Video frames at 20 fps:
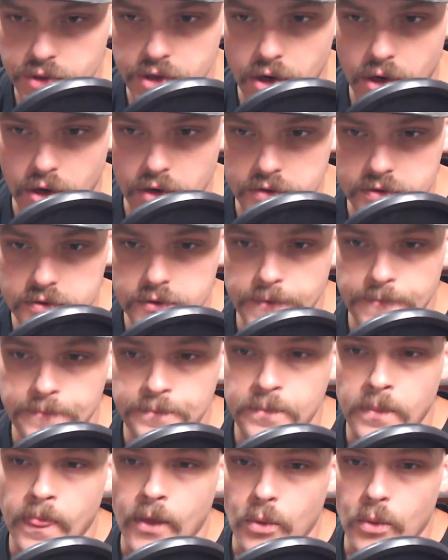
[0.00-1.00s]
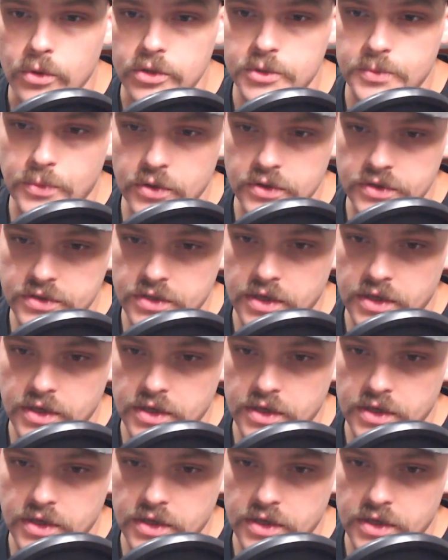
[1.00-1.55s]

yards, which puts